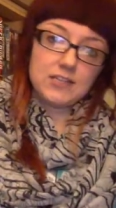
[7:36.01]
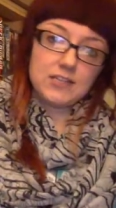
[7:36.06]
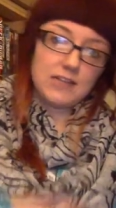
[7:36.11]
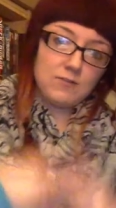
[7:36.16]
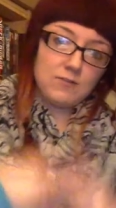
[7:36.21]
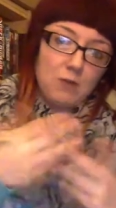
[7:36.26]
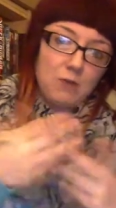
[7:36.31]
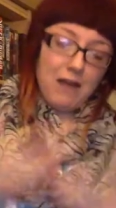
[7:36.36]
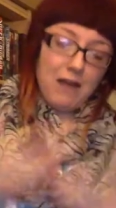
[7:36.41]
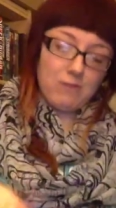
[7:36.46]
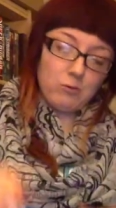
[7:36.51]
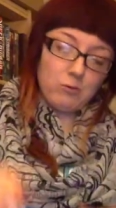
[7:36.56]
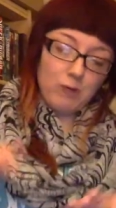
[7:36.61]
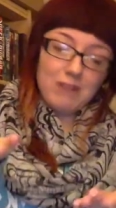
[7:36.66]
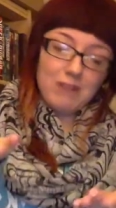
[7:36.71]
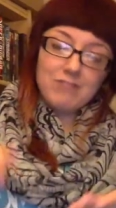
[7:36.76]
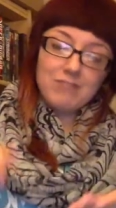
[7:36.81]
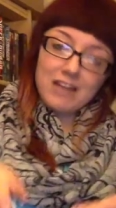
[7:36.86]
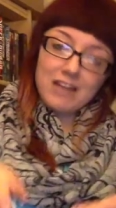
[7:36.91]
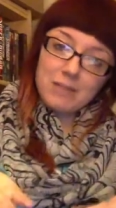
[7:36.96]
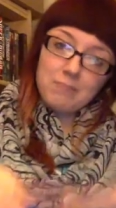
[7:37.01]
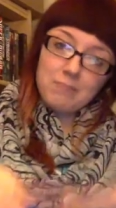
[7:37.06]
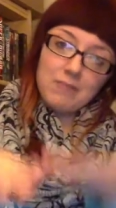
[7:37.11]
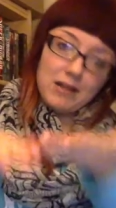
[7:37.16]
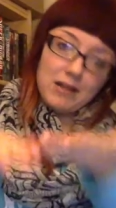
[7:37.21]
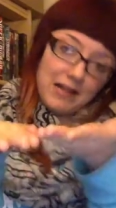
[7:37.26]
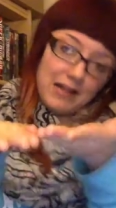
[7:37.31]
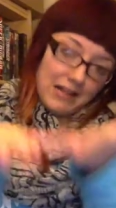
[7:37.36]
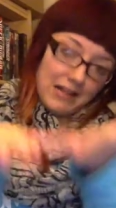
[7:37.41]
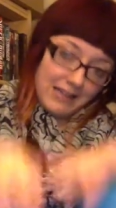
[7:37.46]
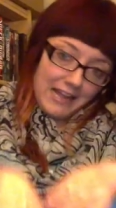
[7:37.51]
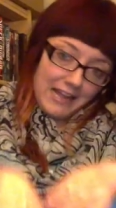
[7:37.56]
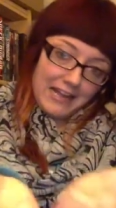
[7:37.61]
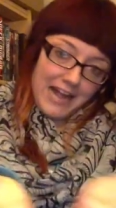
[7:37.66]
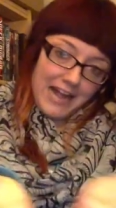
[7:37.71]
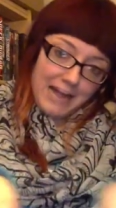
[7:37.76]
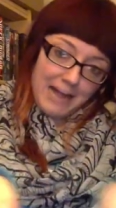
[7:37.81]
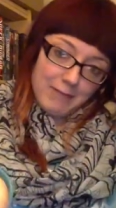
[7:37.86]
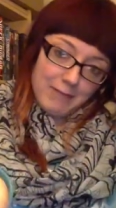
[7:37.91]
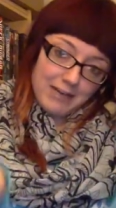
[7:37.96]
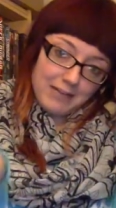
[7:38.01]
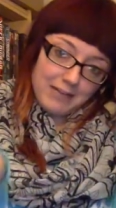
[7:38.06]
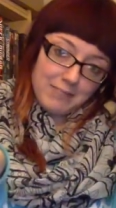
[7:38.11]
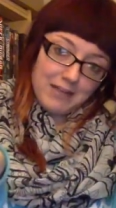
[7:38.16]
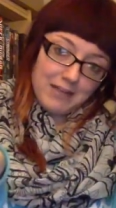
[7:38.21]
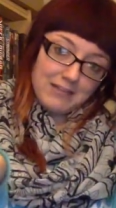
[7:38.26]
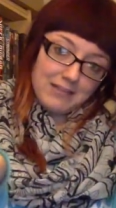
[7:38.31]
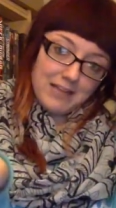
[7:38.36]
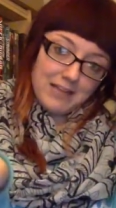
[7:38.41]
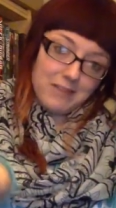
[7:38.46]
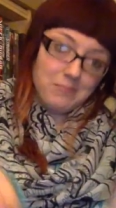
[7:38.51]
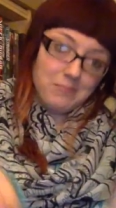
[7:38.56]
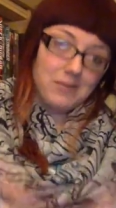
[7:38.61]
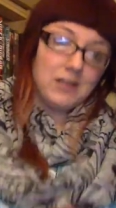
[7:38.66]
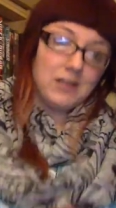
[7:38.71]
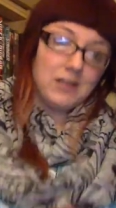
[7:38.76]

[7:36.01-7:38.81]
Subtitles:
If you haven't read them, again, I recommend them.